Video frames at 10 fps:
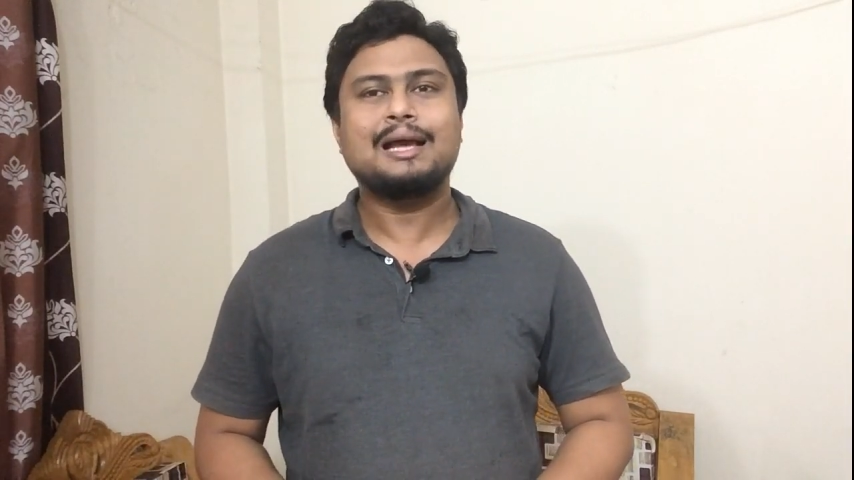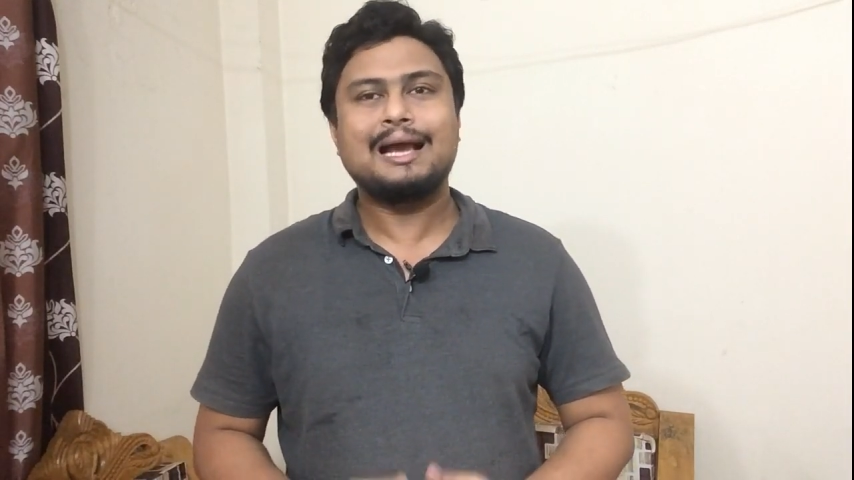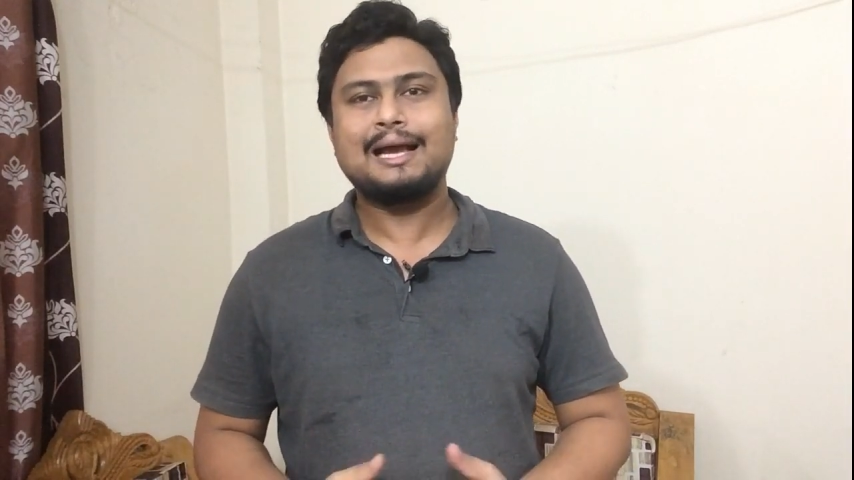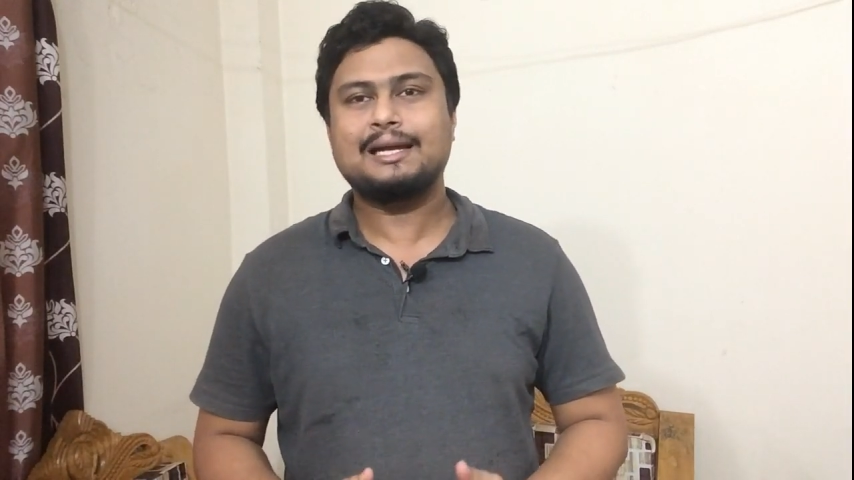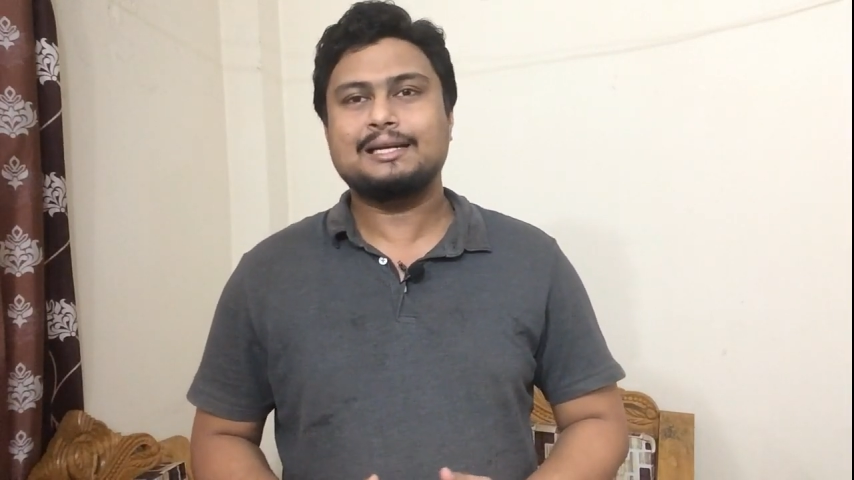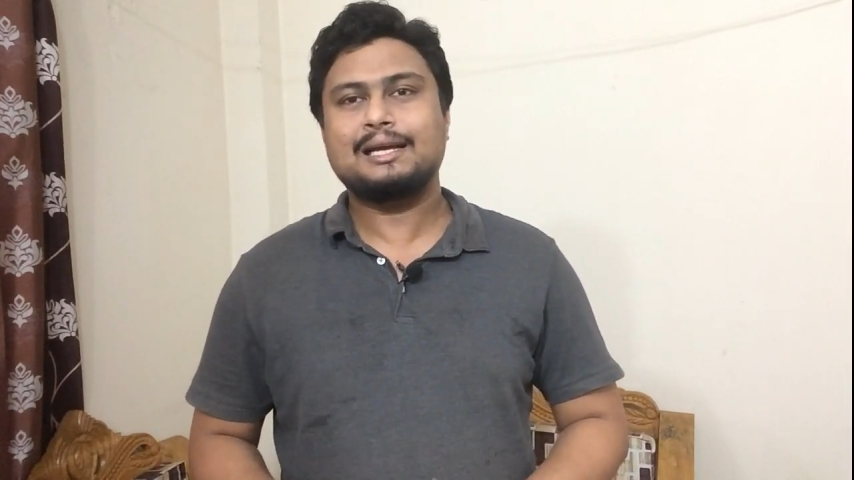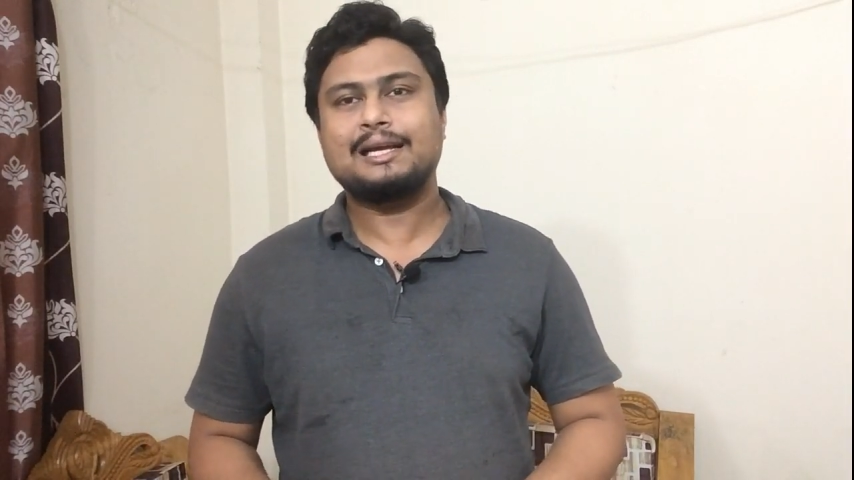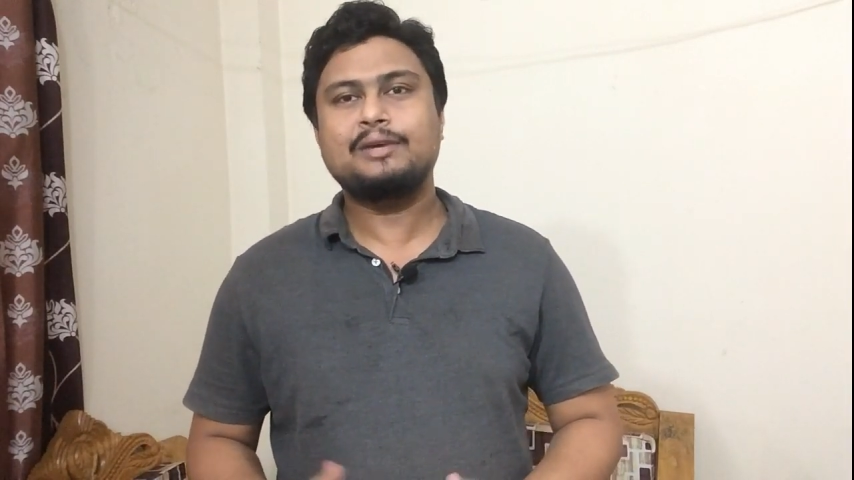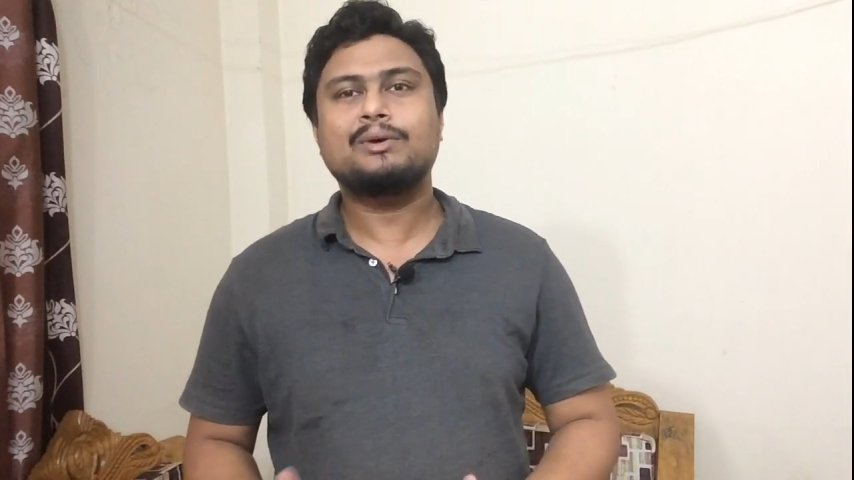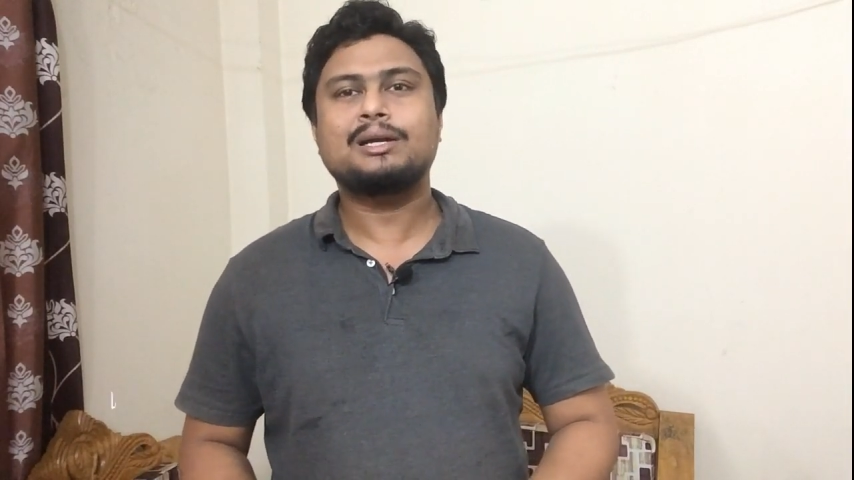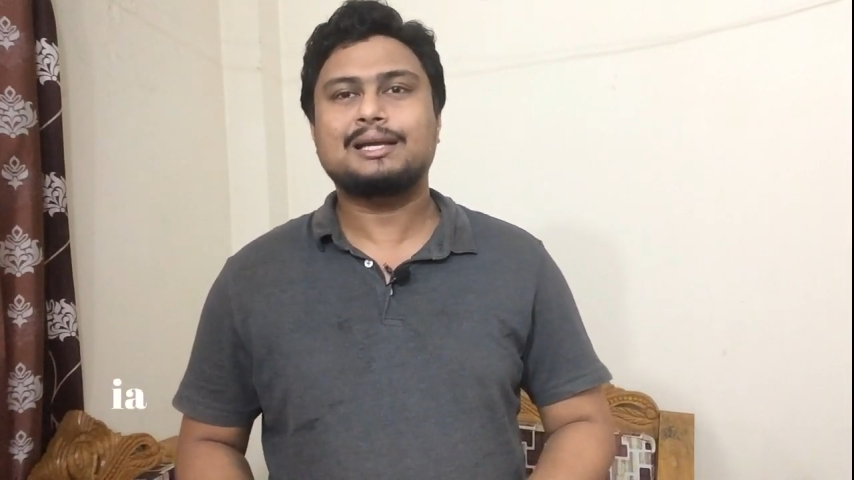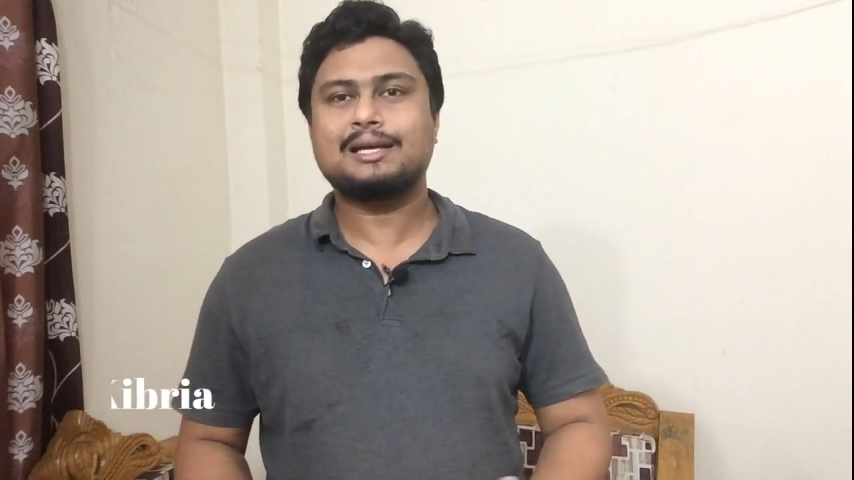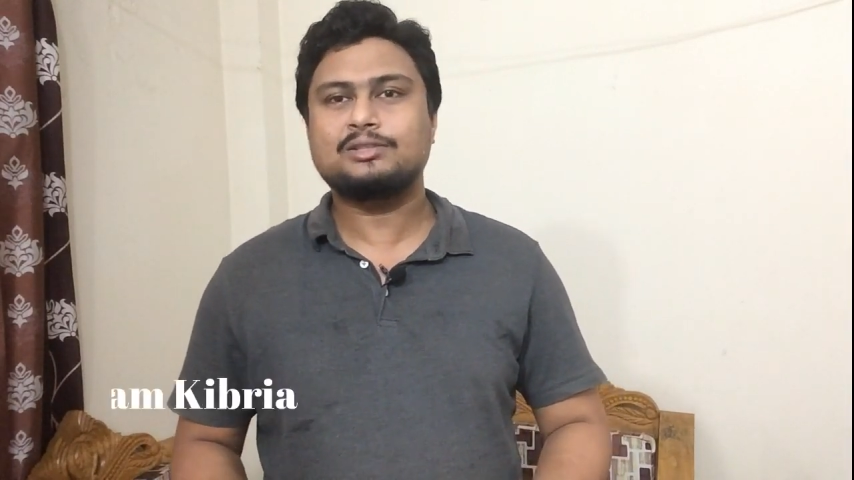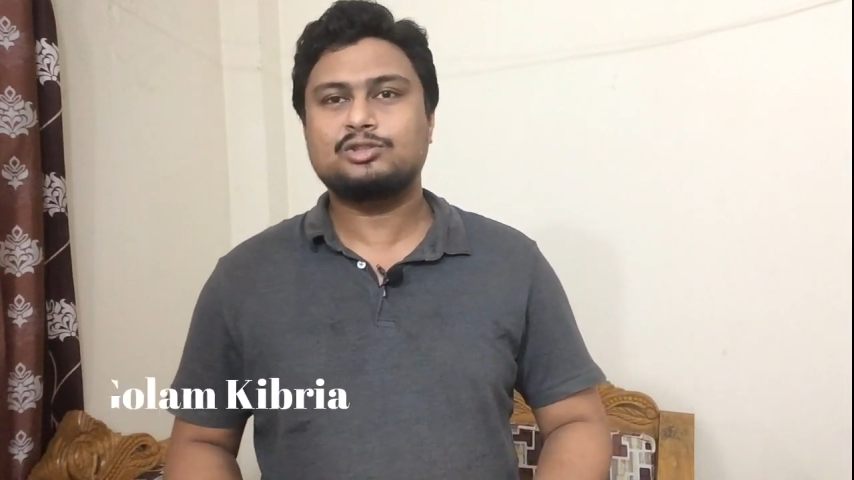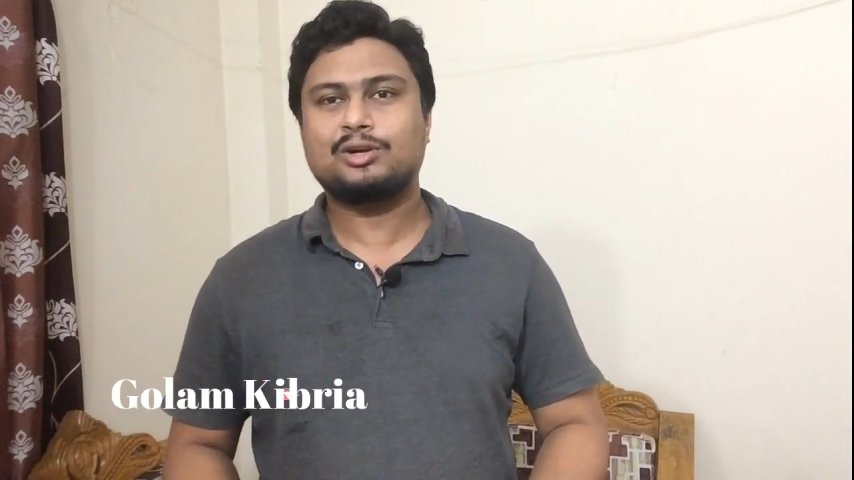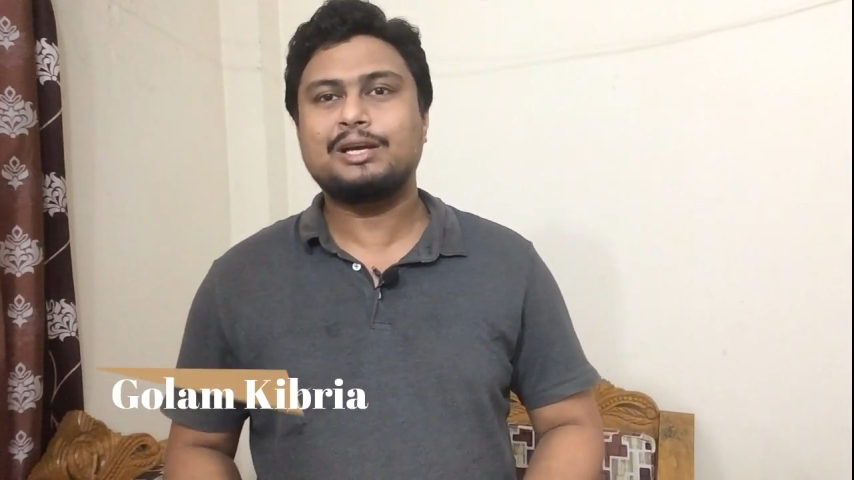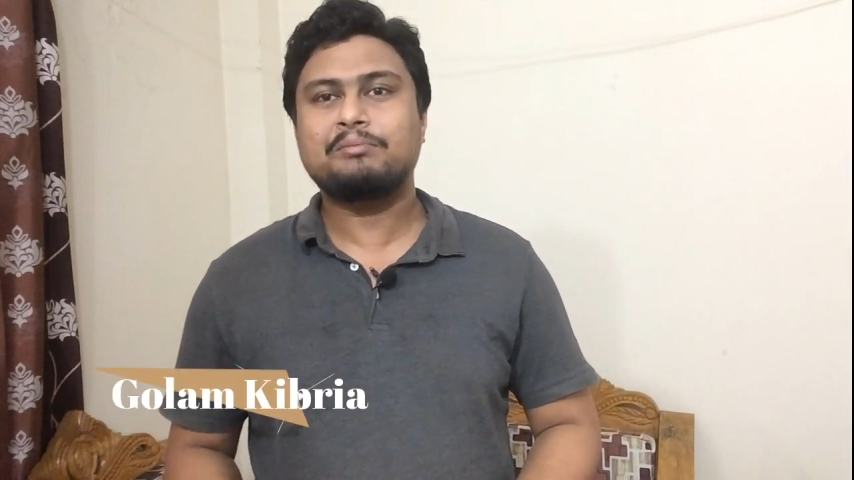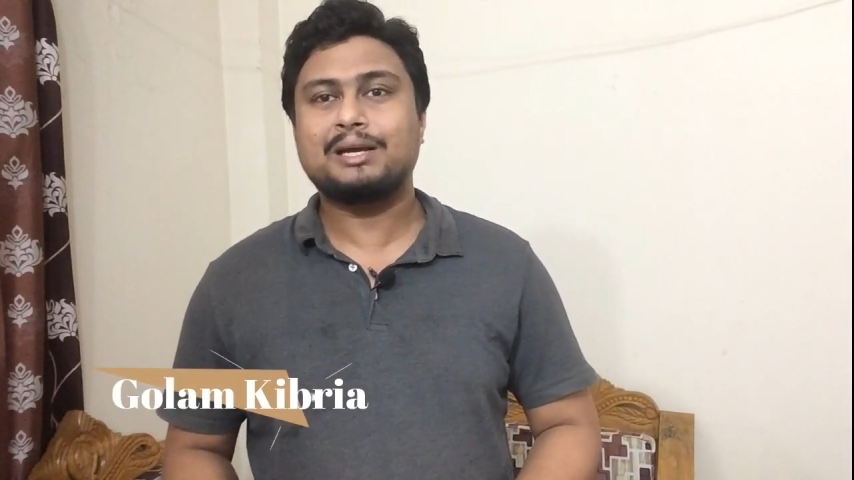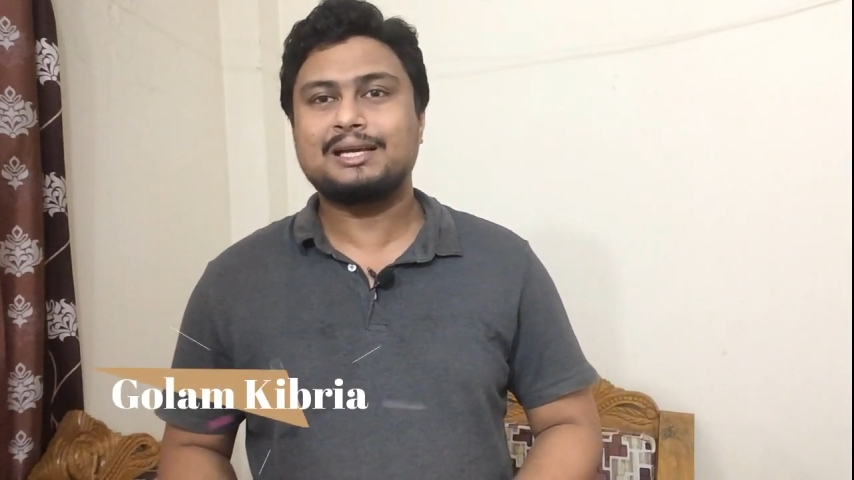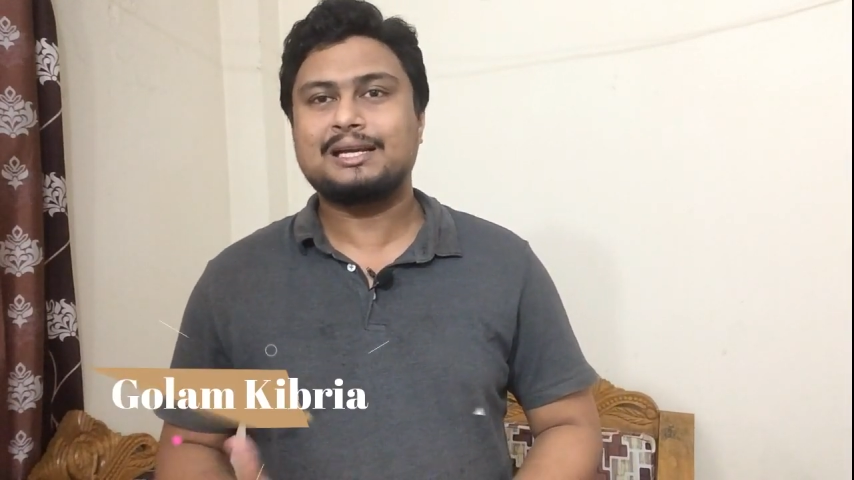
and anyone can join by